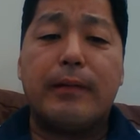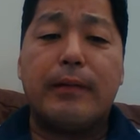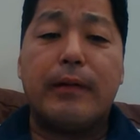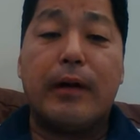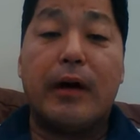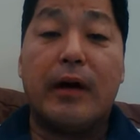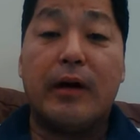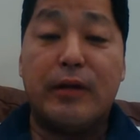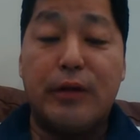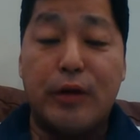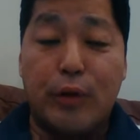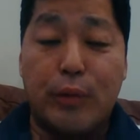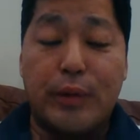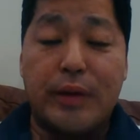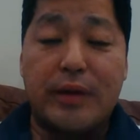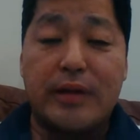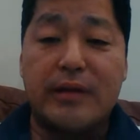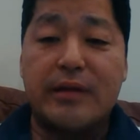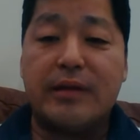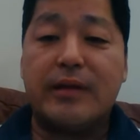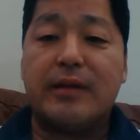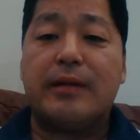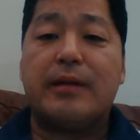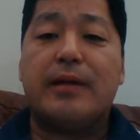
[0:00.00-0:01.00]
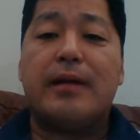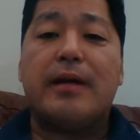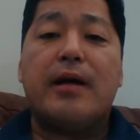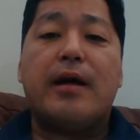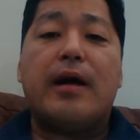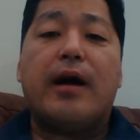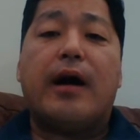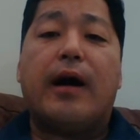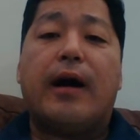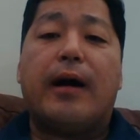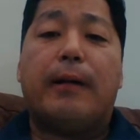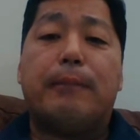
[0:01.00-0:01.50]
unknowingly.
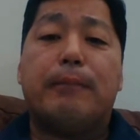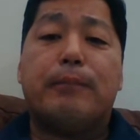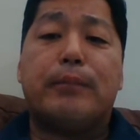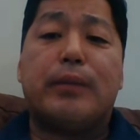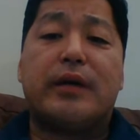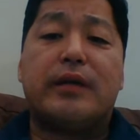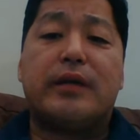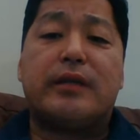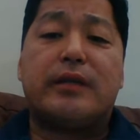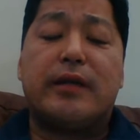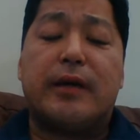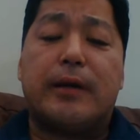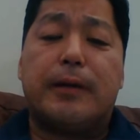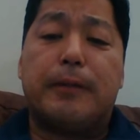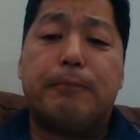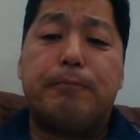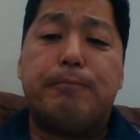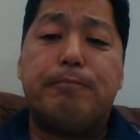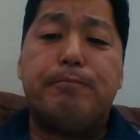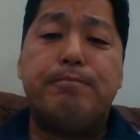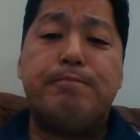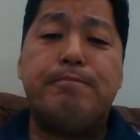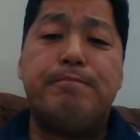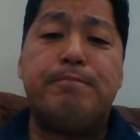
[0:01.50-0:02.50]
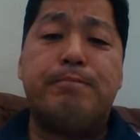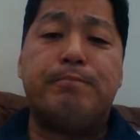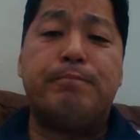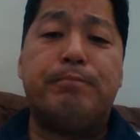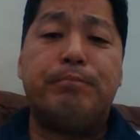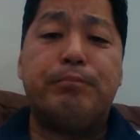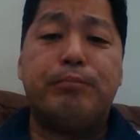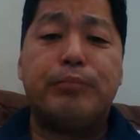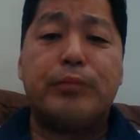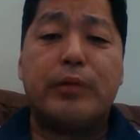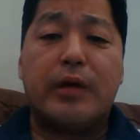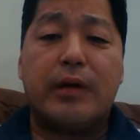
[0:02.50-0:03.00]
But
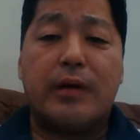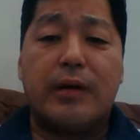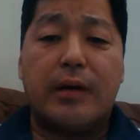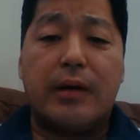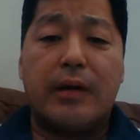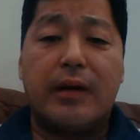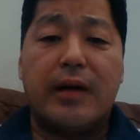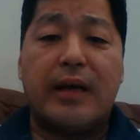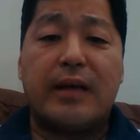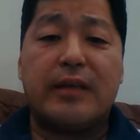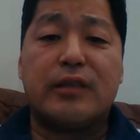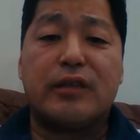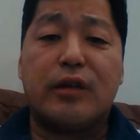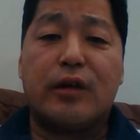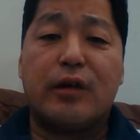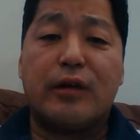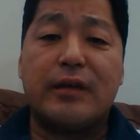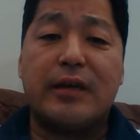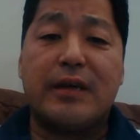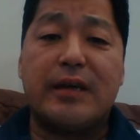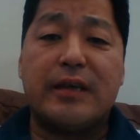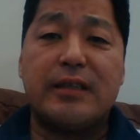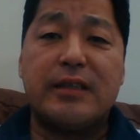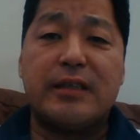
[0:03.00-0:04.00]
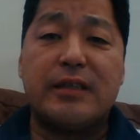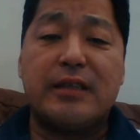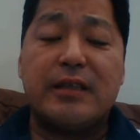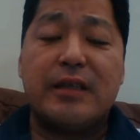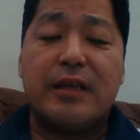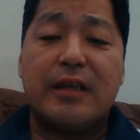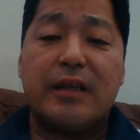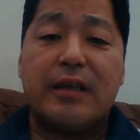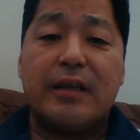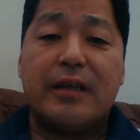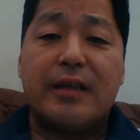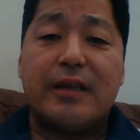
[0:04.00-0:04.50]
as long as
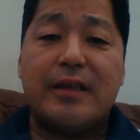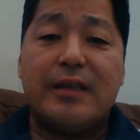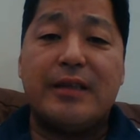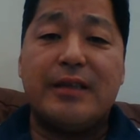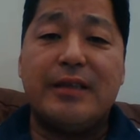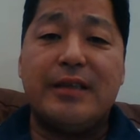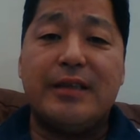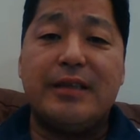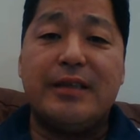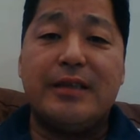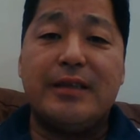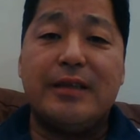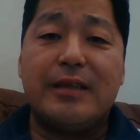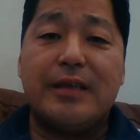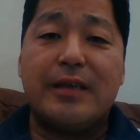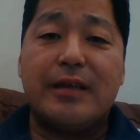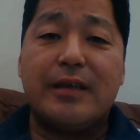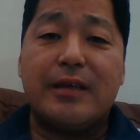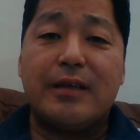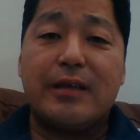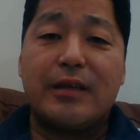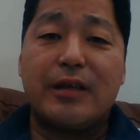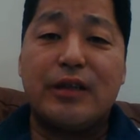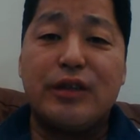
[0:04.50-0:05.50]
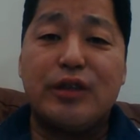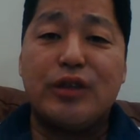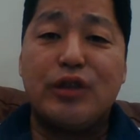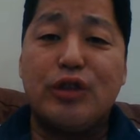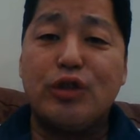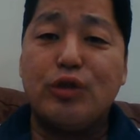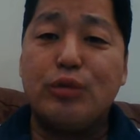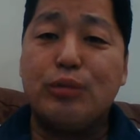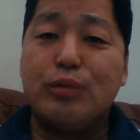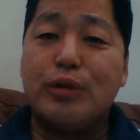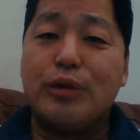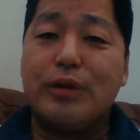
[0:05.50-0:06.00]
the
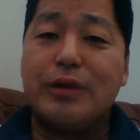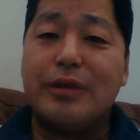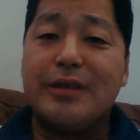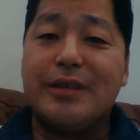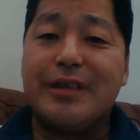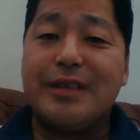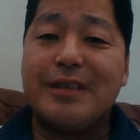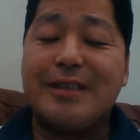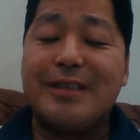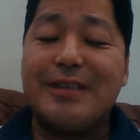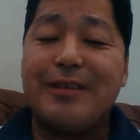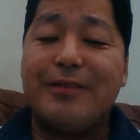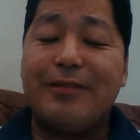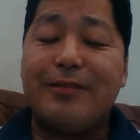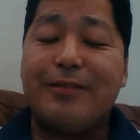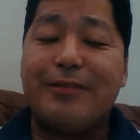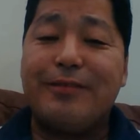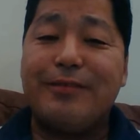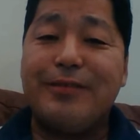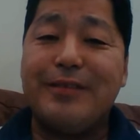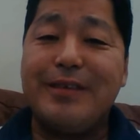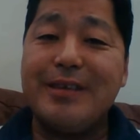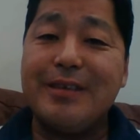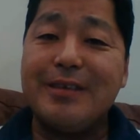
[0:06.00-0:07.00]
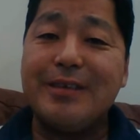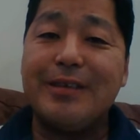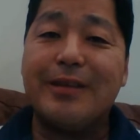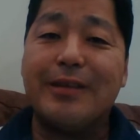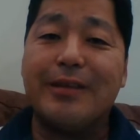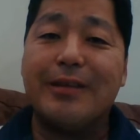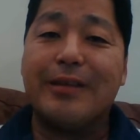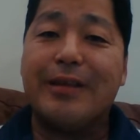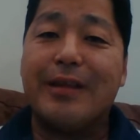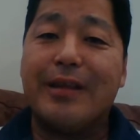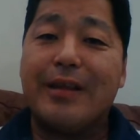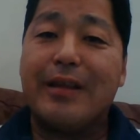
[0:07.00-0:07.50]
consumer doesn't
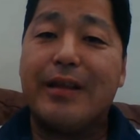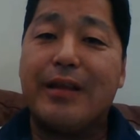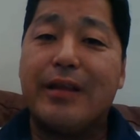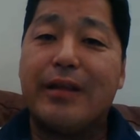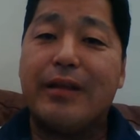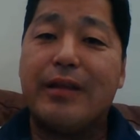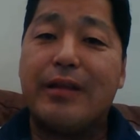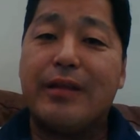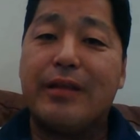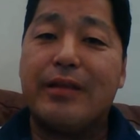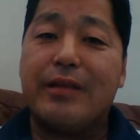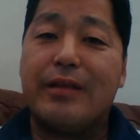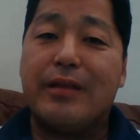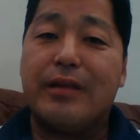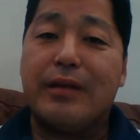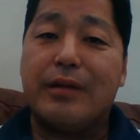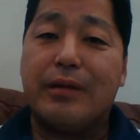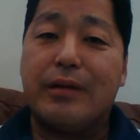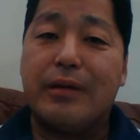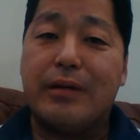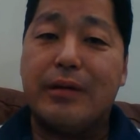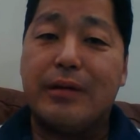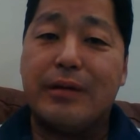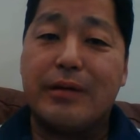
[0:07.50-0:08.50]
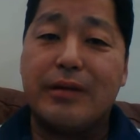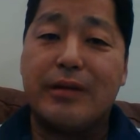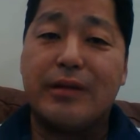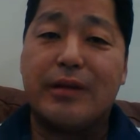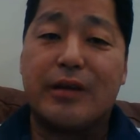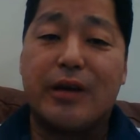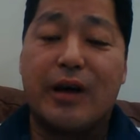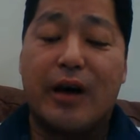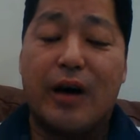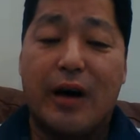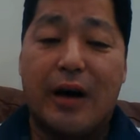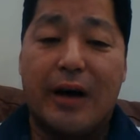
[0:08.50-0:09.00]
feel the
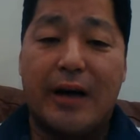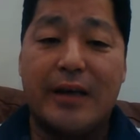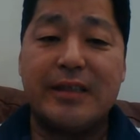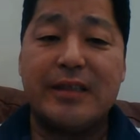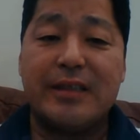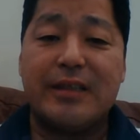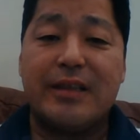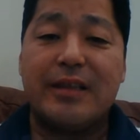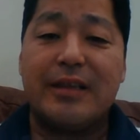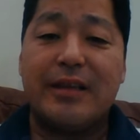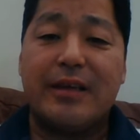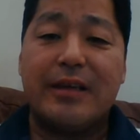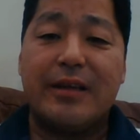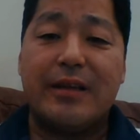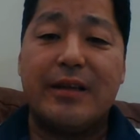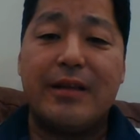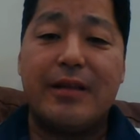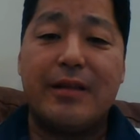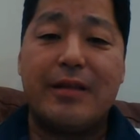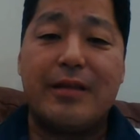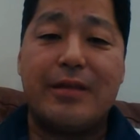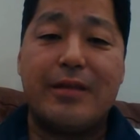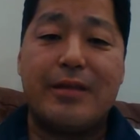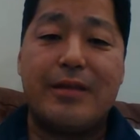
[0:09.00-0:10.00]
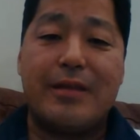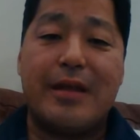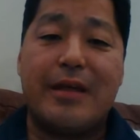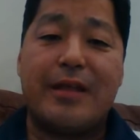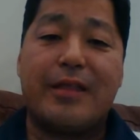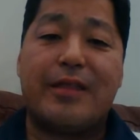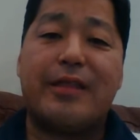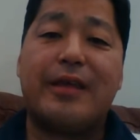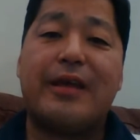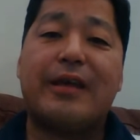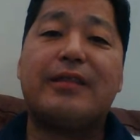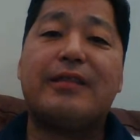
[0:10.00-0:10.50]
cost, they
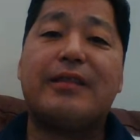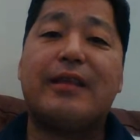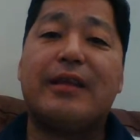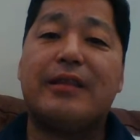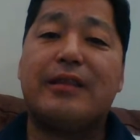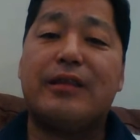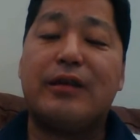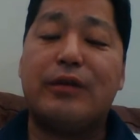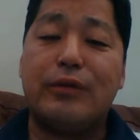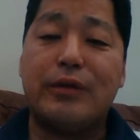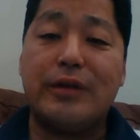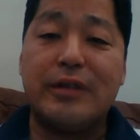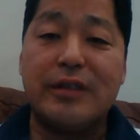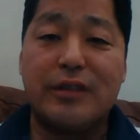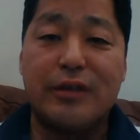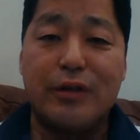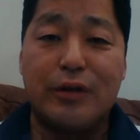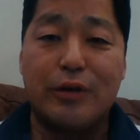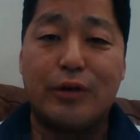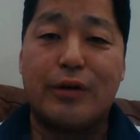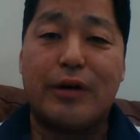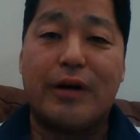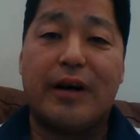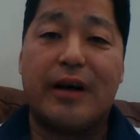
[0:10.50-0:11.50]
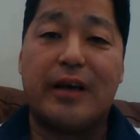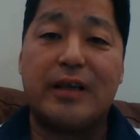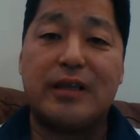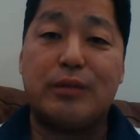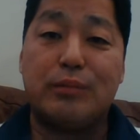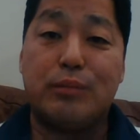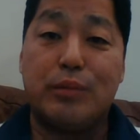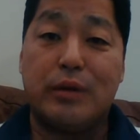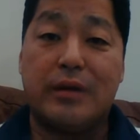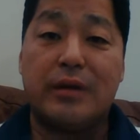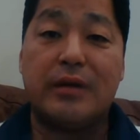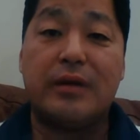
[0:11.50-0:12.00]
think that there is no
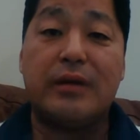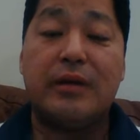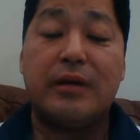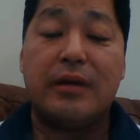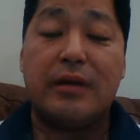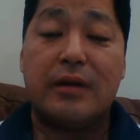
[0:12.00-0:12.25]
cost. But